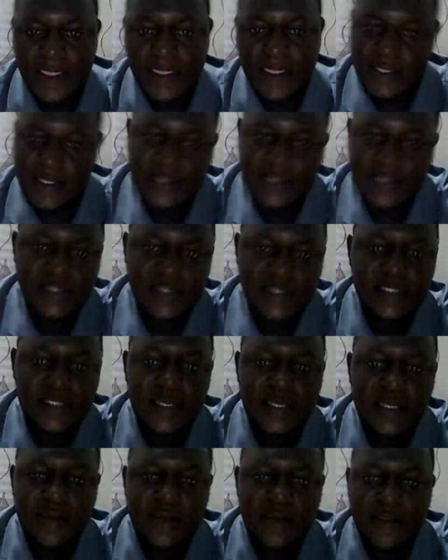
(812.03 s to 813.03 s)
Yes.
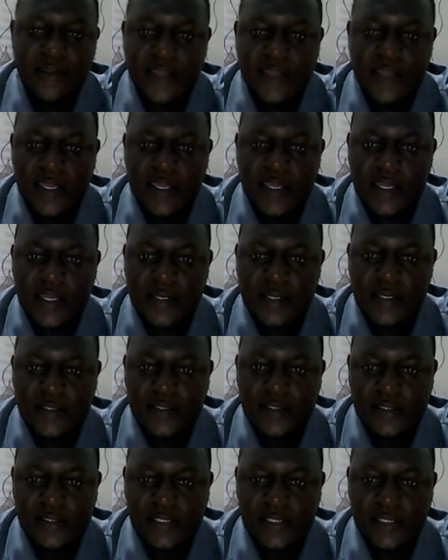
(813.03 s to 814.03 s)
Then
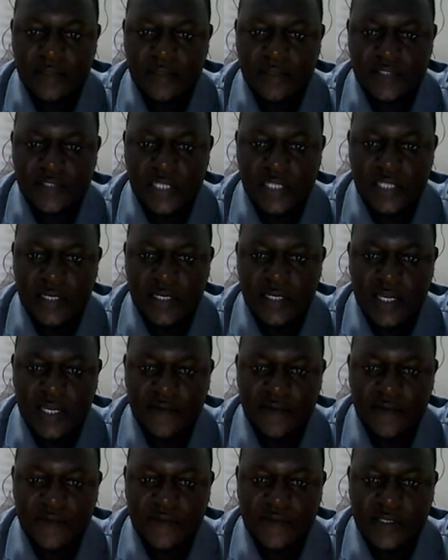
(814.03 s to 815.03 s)
still we shall
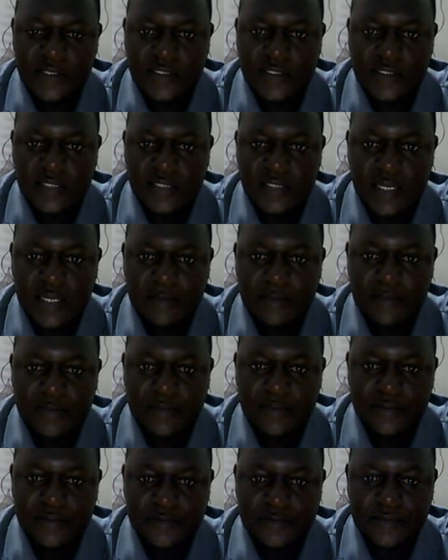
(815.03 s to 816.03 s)
have this up.
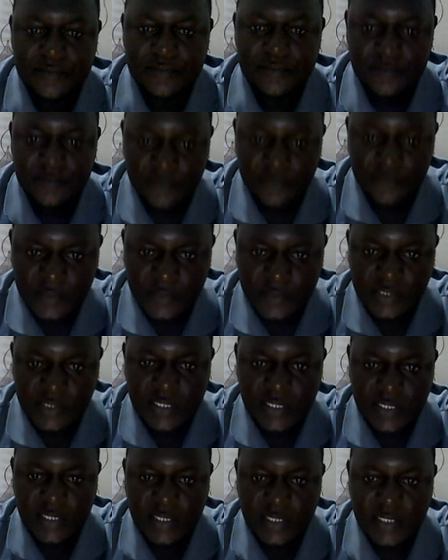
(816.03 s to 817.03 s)

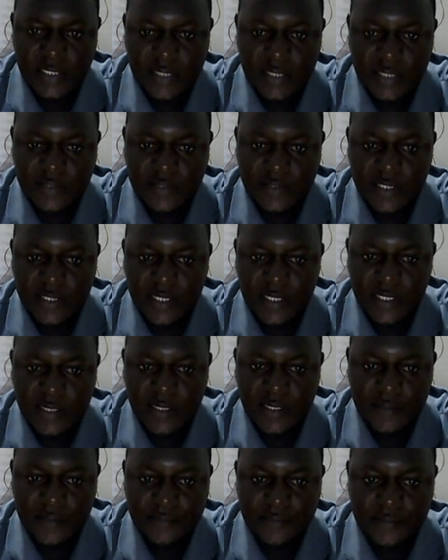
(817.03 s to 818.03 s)
Then down
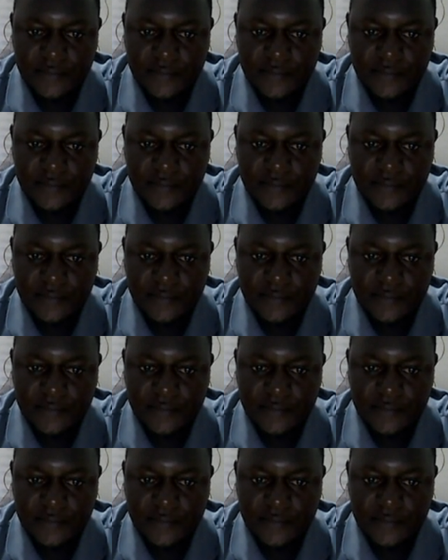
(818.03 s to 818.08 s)
here,